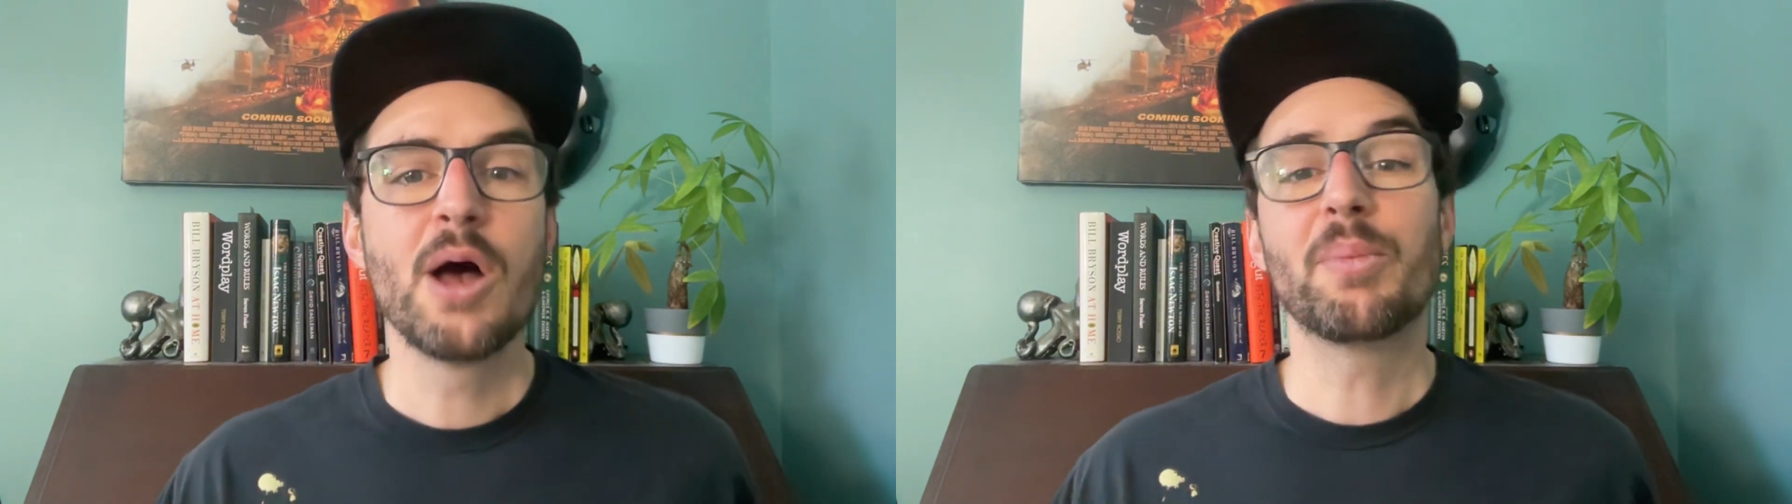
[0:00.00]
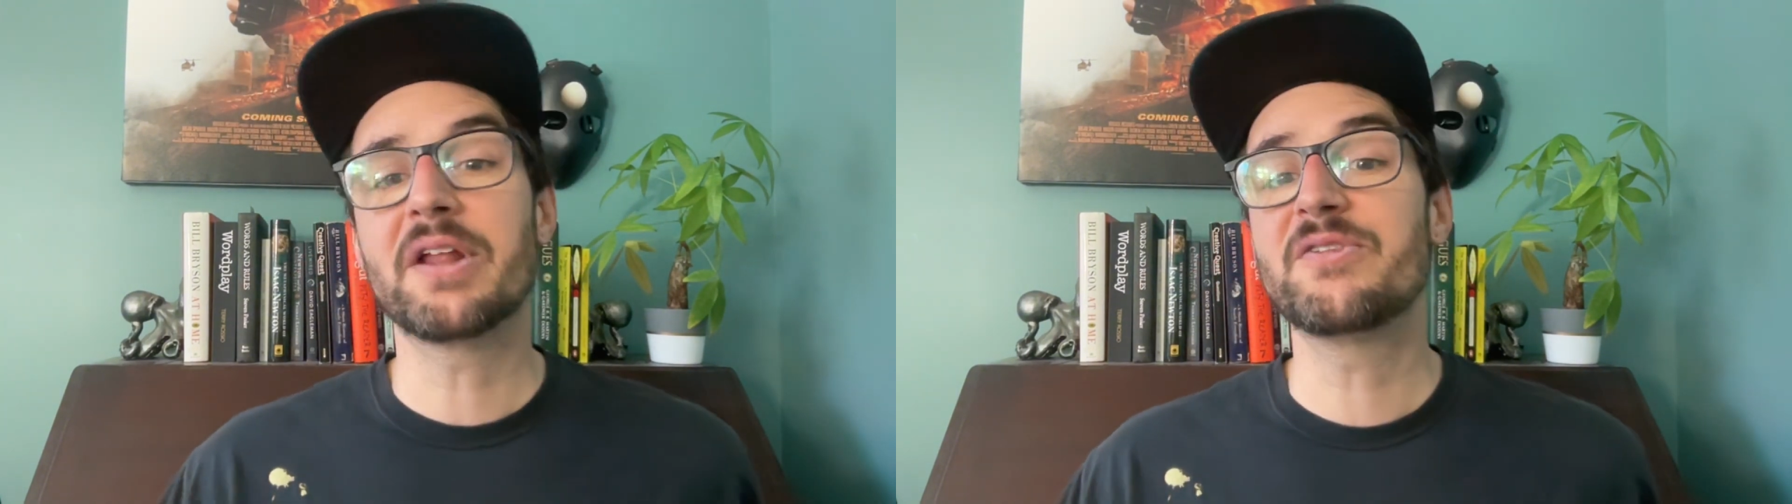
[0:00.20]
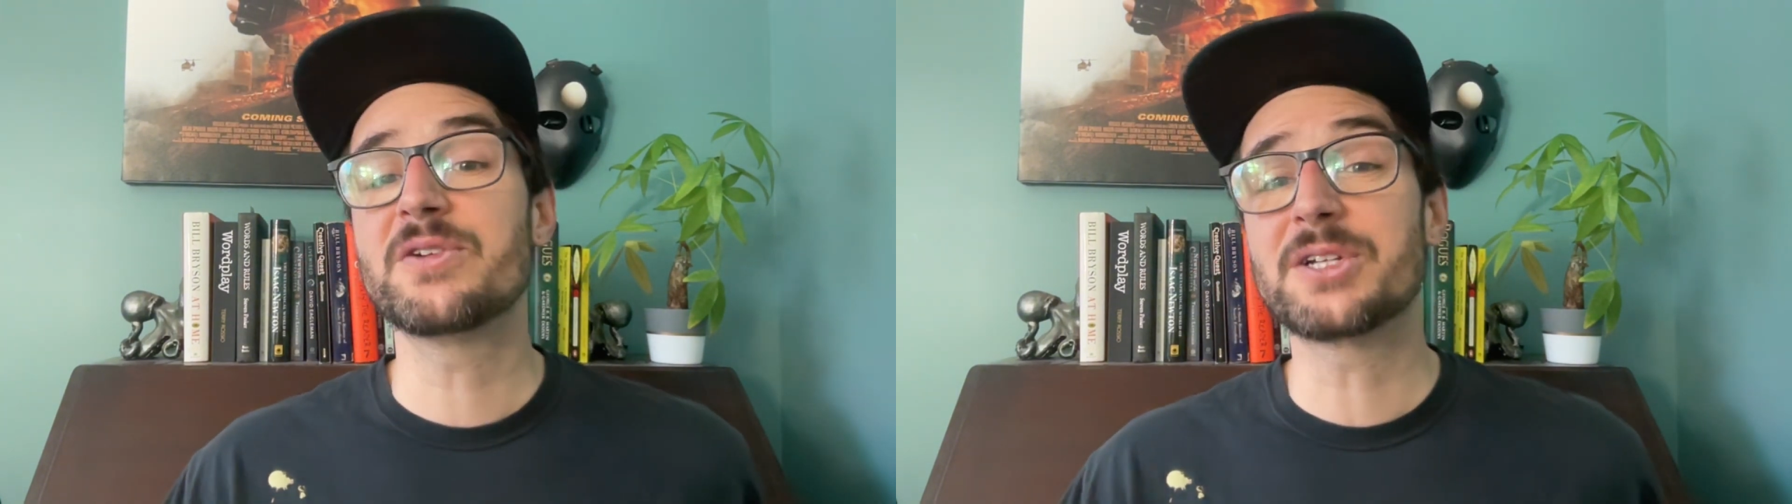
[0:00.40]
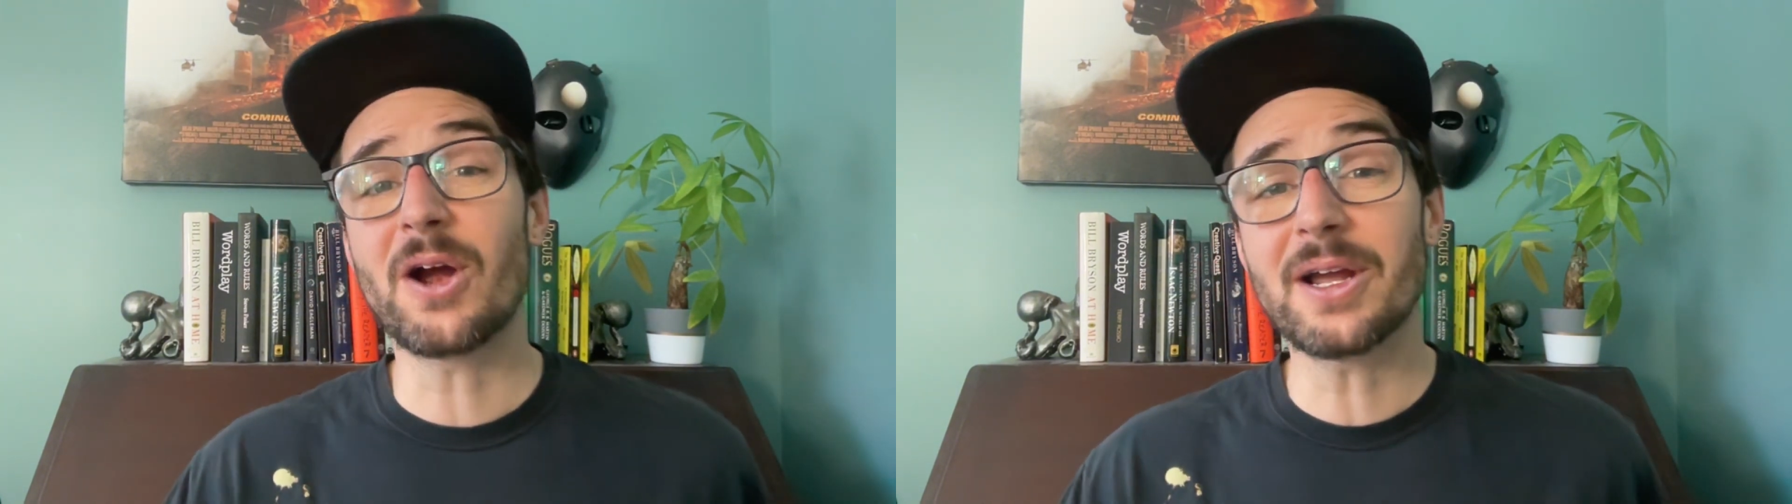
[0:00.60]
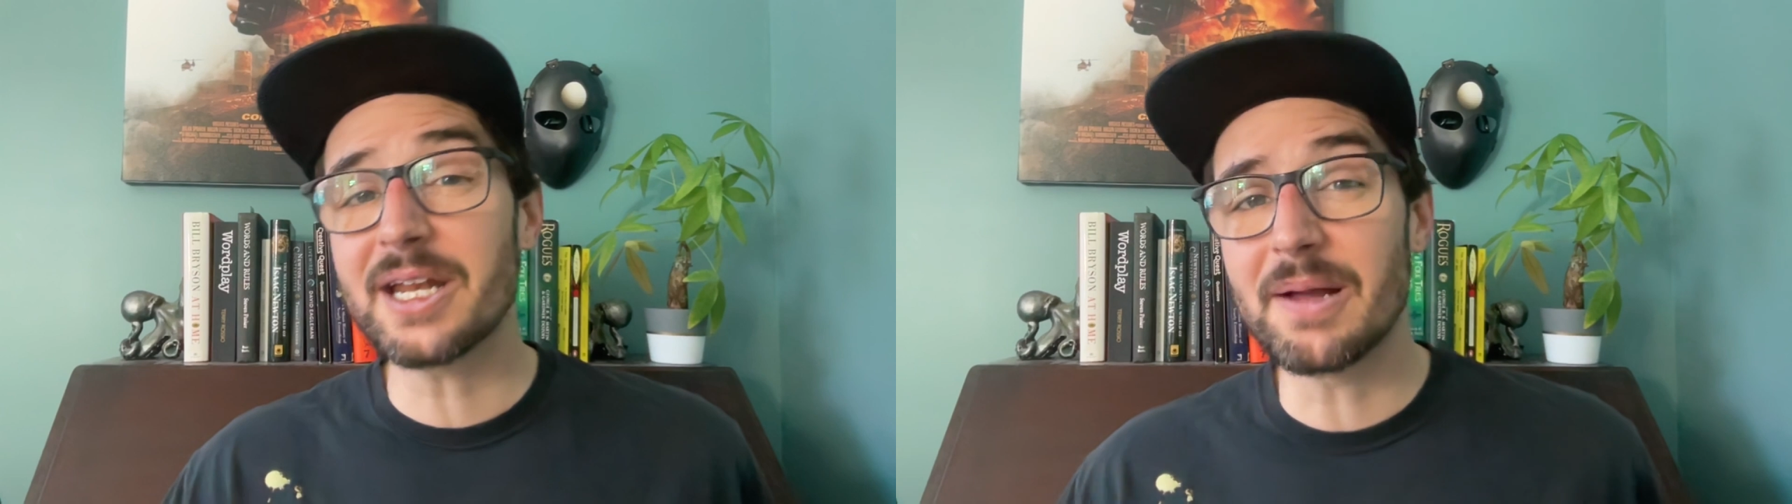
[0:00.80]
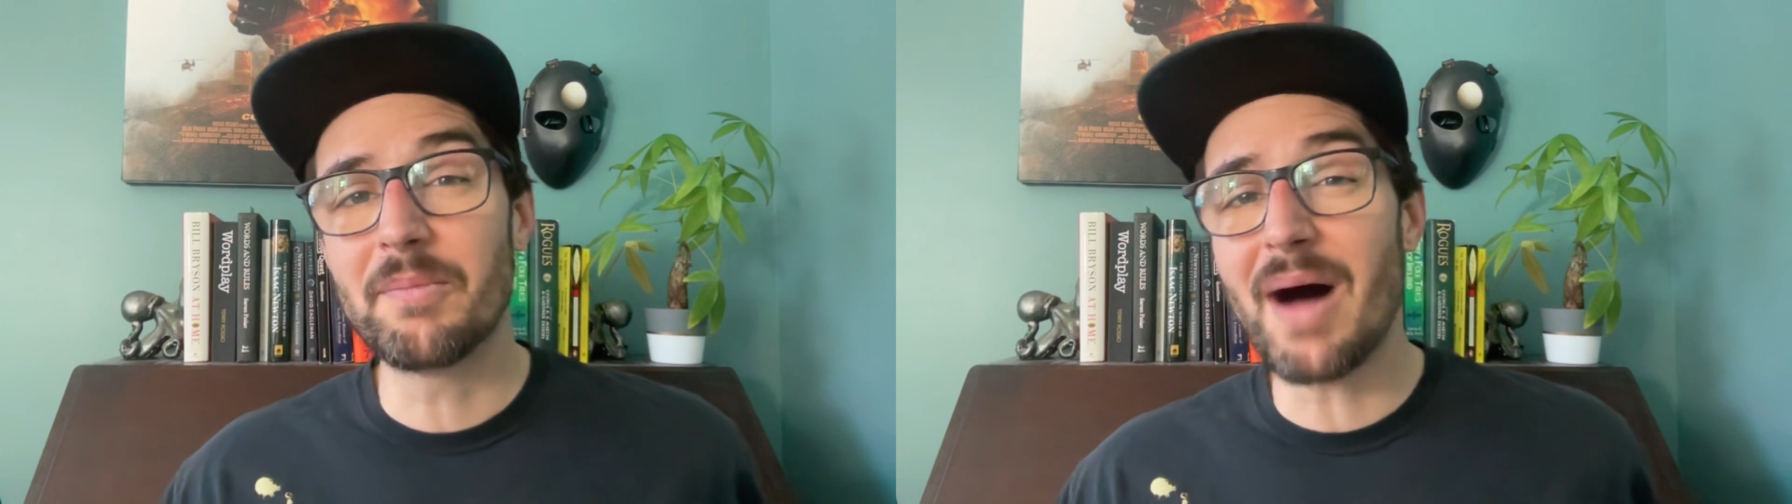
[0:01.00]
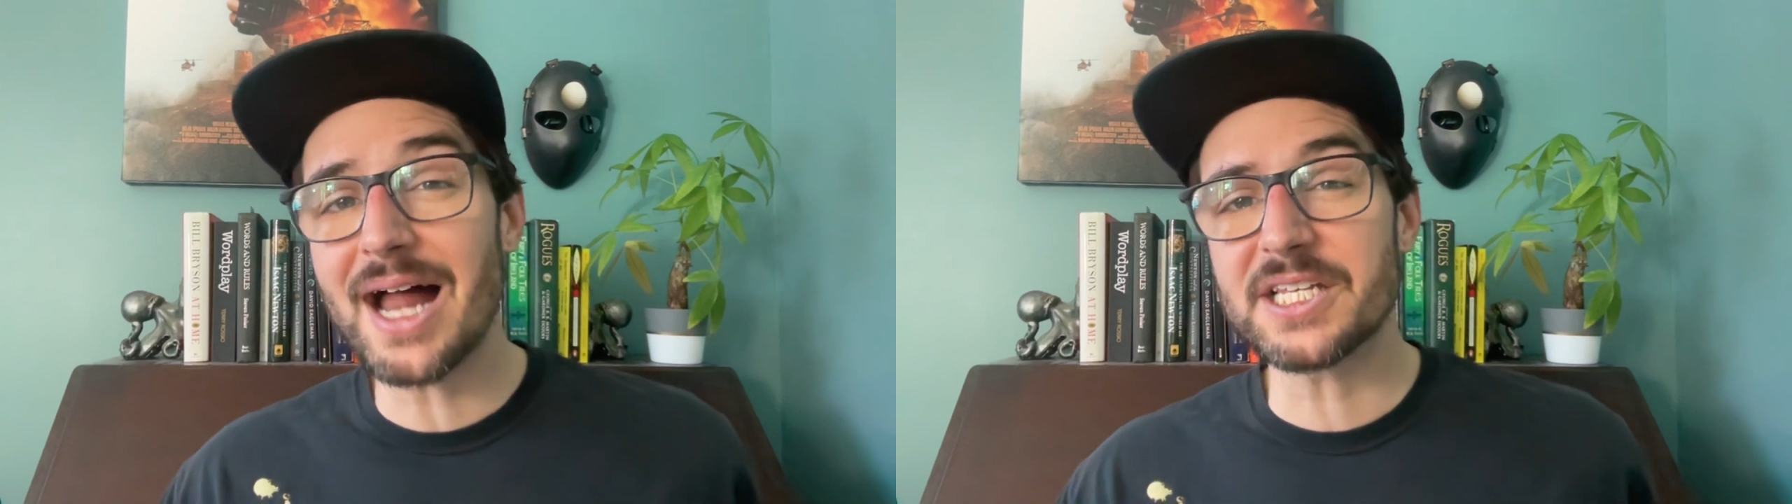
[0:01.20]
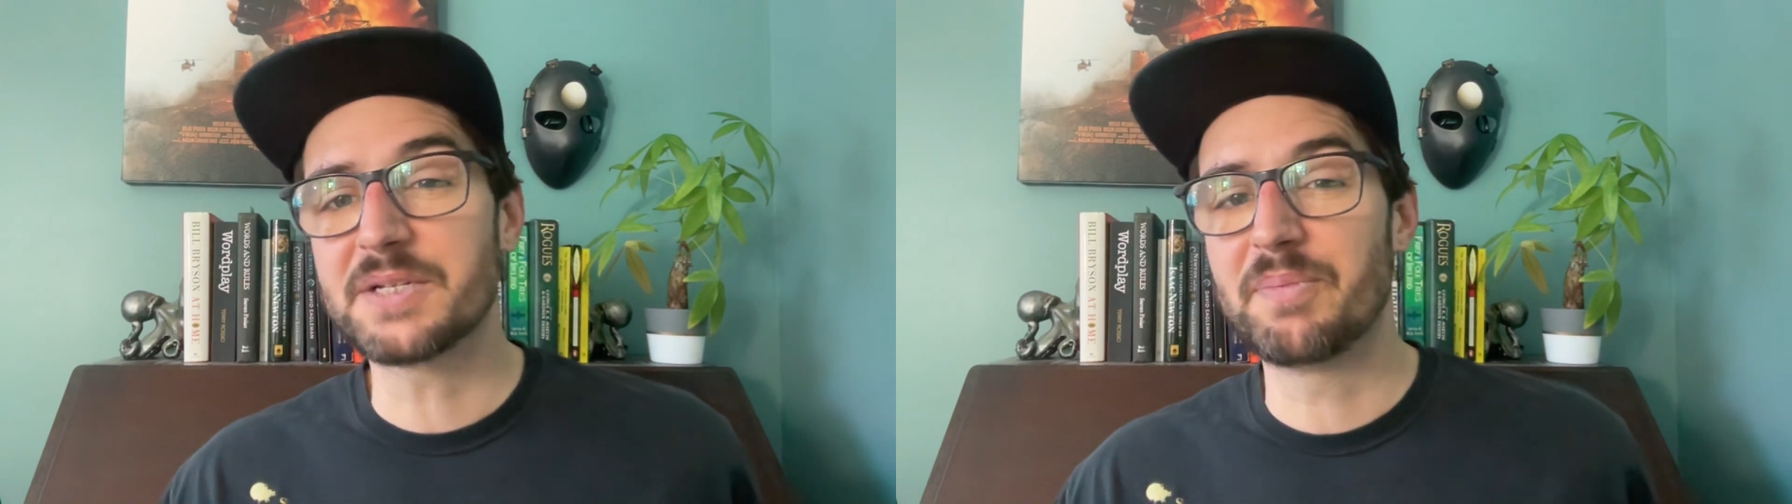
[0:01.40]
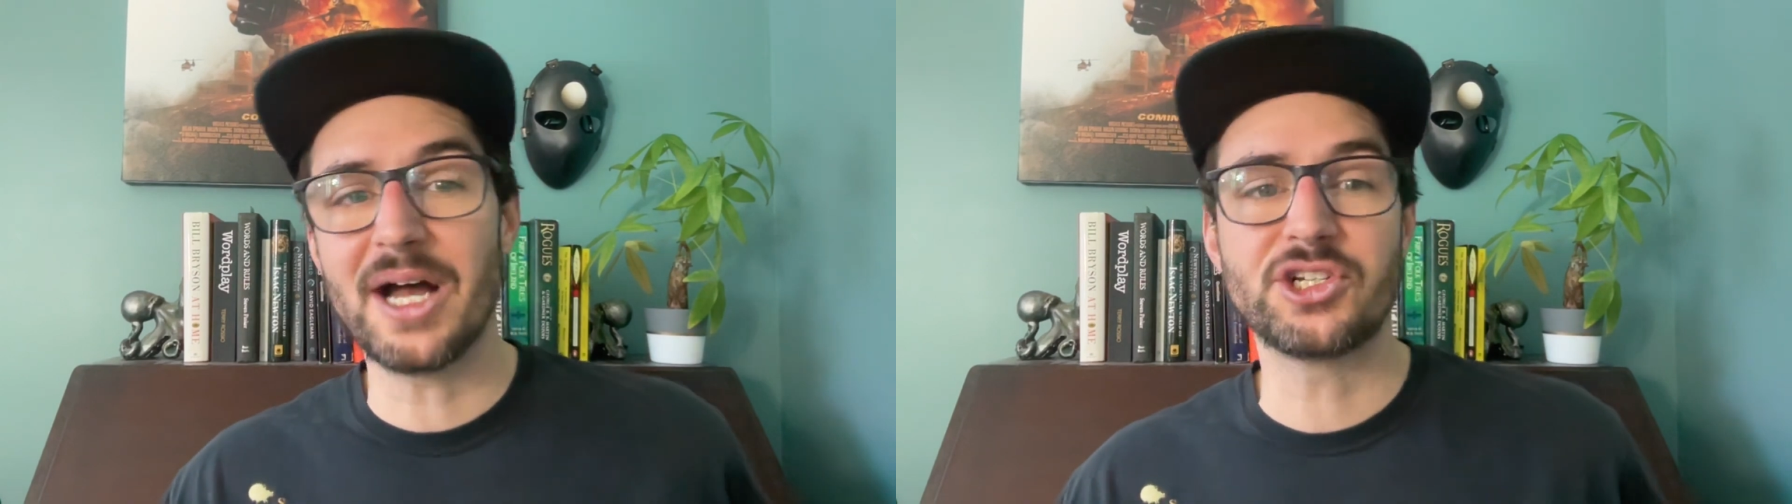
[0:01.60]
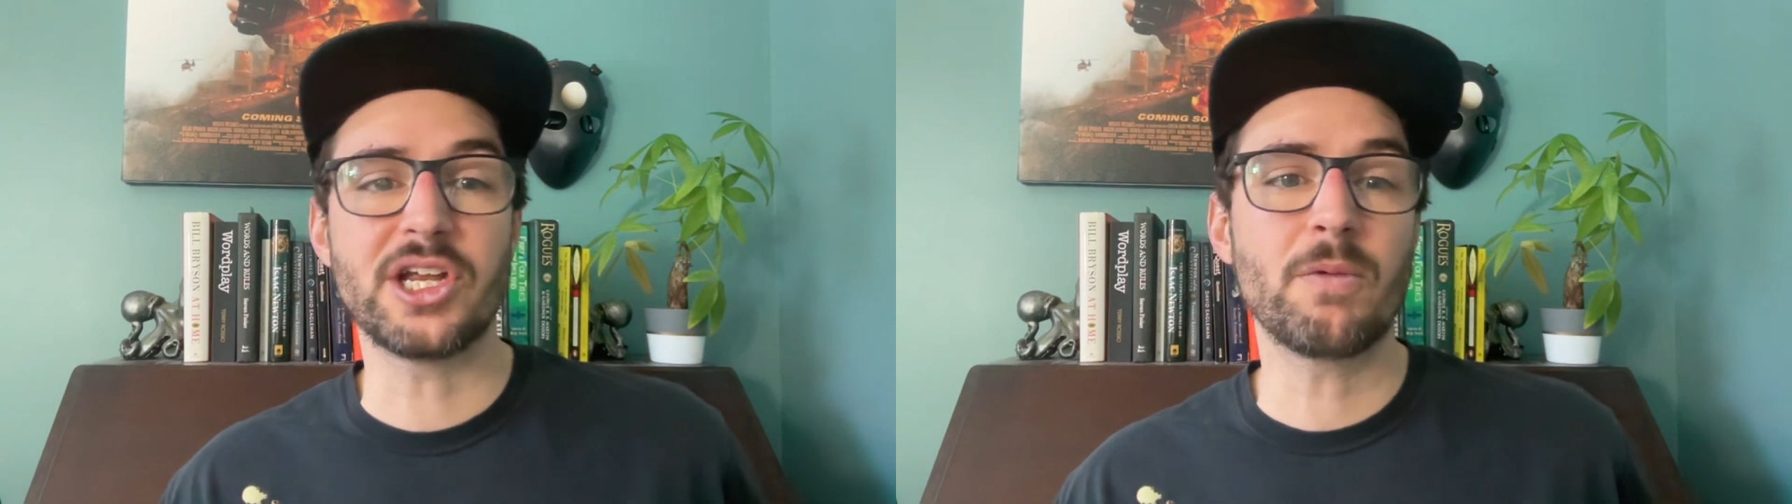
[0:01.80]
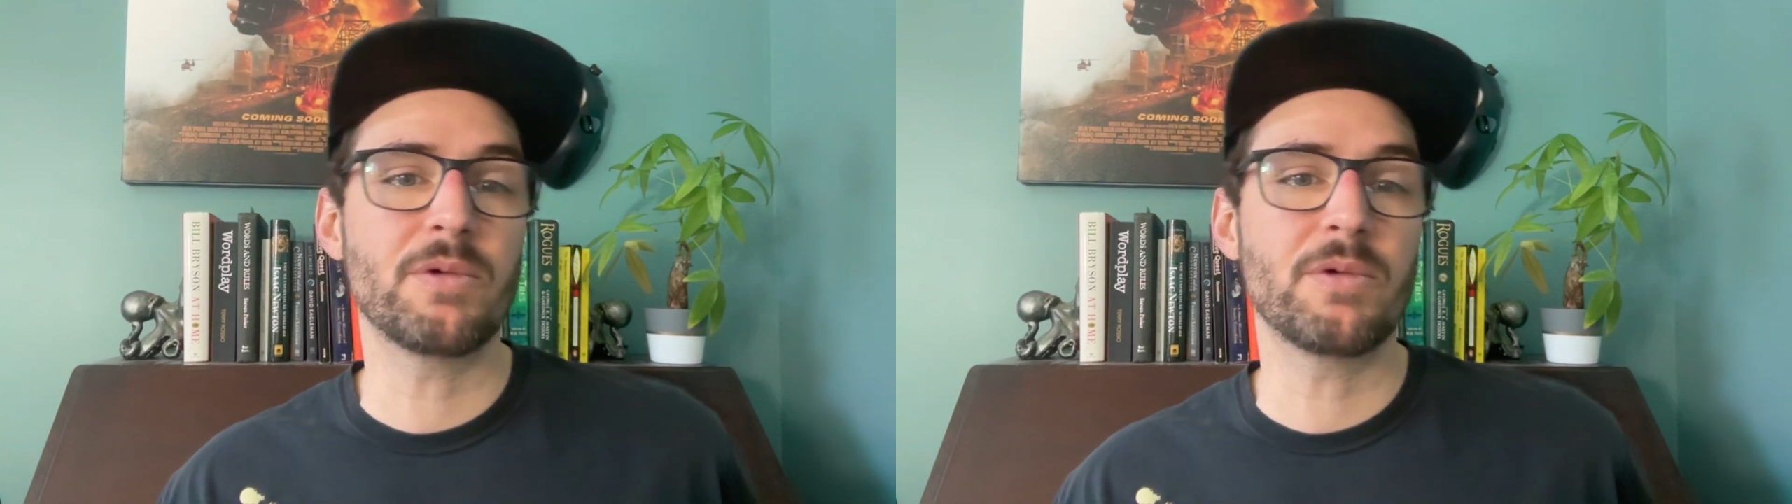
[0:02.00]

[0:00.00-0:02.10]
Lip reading: but if you're targeting a modest budget,